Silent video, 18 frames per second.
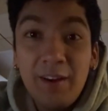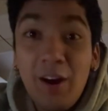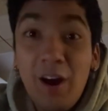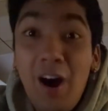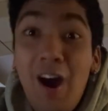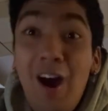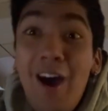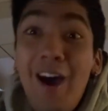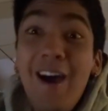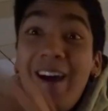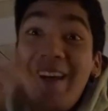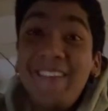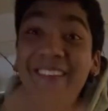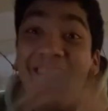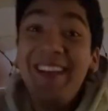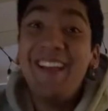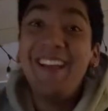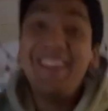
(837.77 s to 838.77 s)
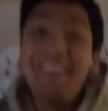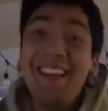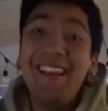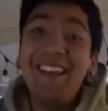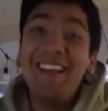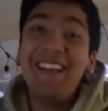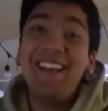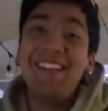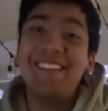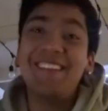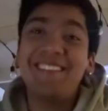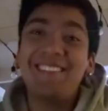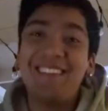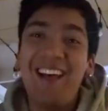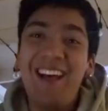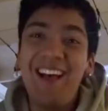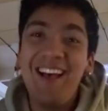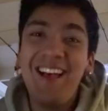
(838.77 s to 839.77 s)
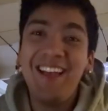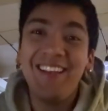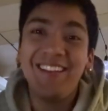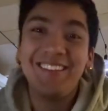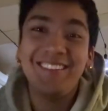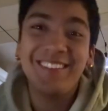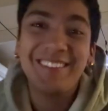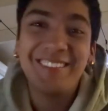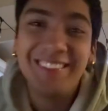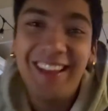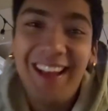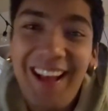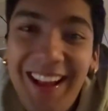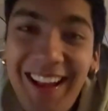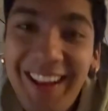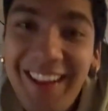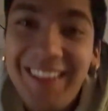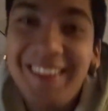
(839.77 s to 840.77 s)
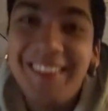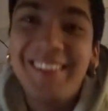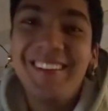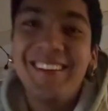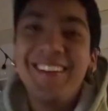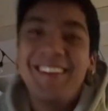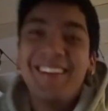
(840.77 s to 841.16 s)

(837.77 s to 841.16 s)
Oh yeah yeah yeah the sign the sign